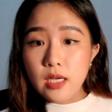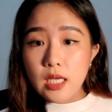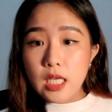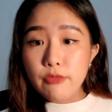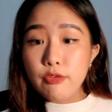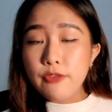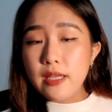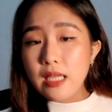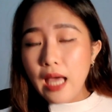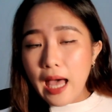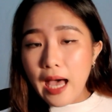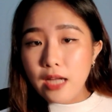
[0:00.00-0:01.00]
If you find it
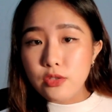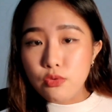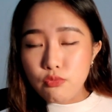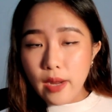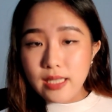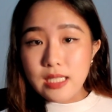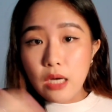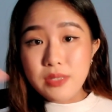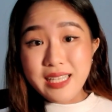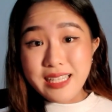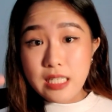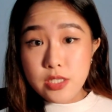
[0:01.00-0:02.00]
hard to write down
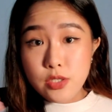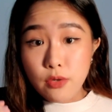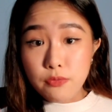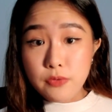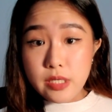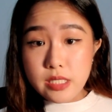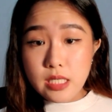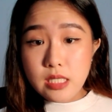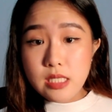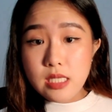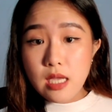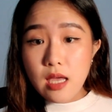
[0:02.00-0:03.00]
a list of
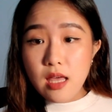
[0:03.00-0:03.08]
reasons,